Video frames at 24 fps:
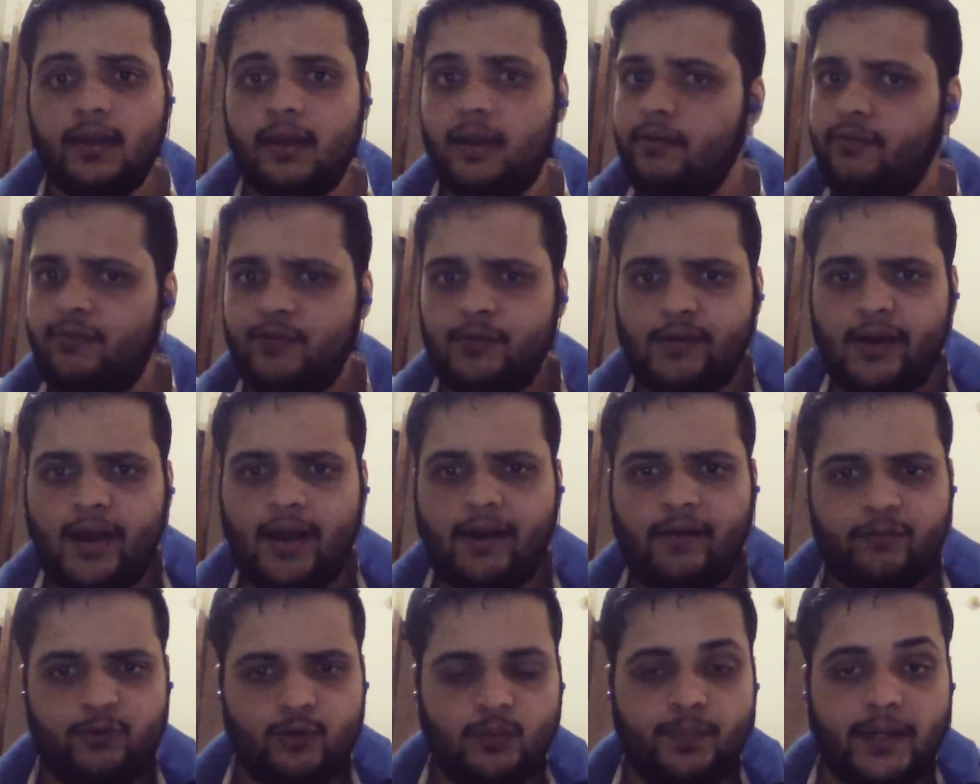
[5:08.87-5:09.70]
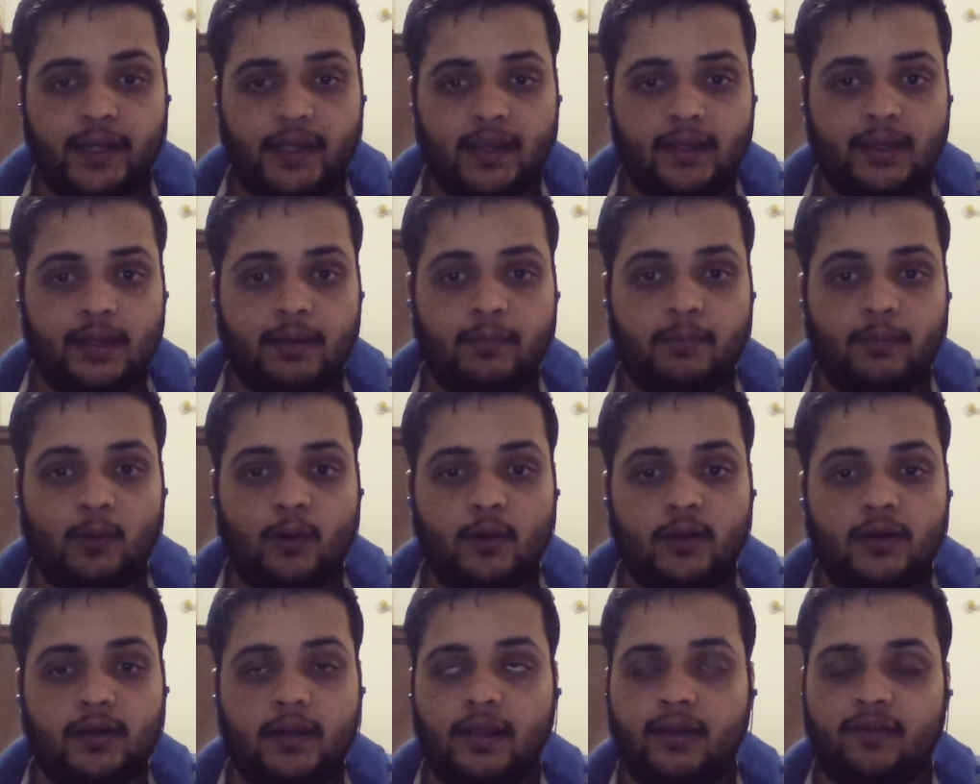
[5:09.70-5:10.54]
if you have to bring him
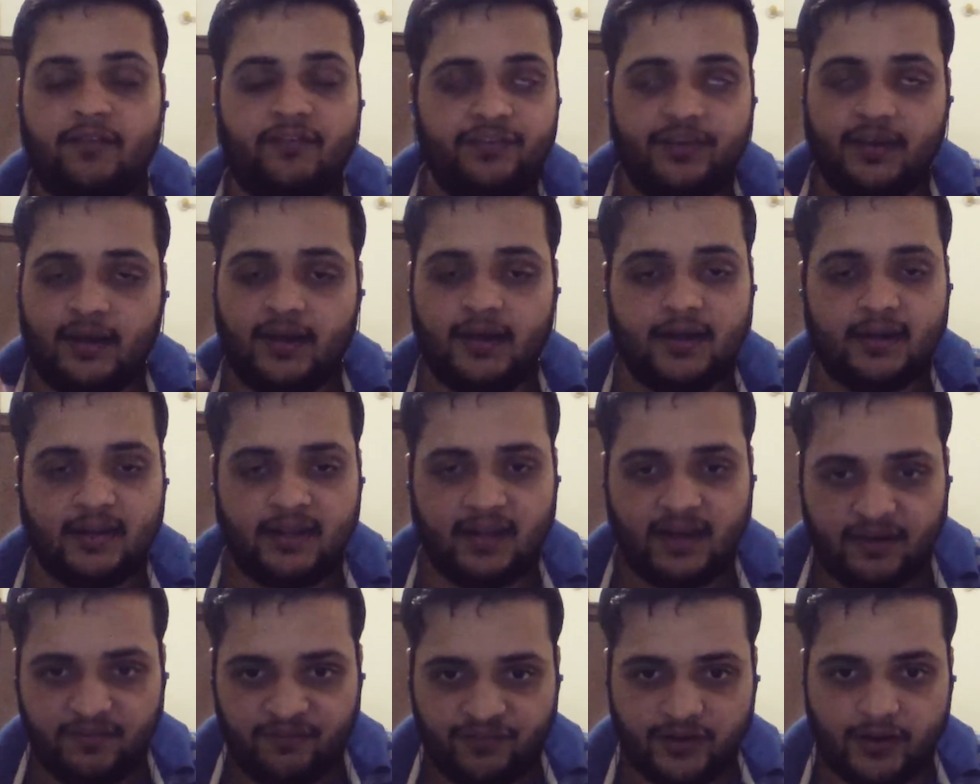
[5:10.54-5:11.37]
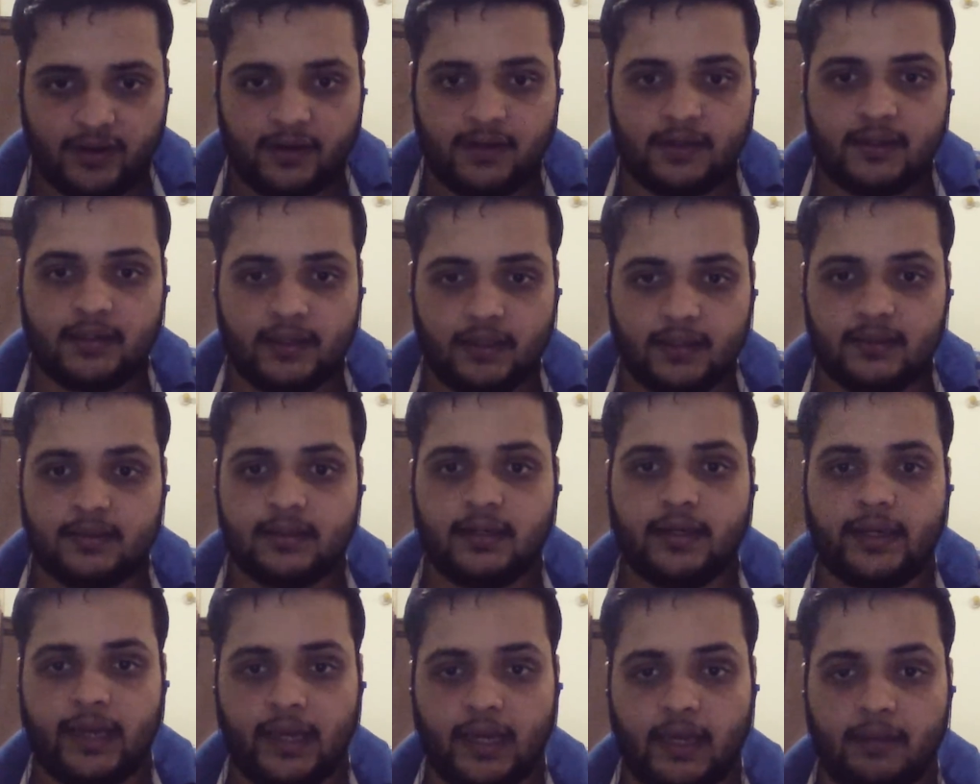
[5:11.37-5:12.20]
on, if we are in front in
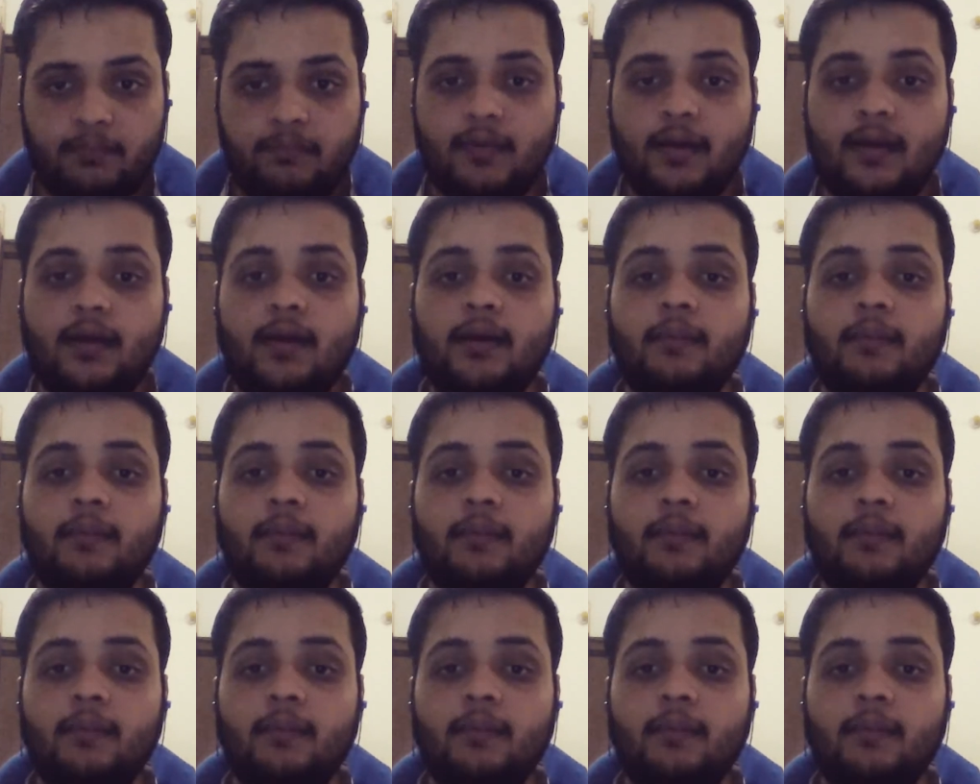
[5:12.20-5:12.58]
the game,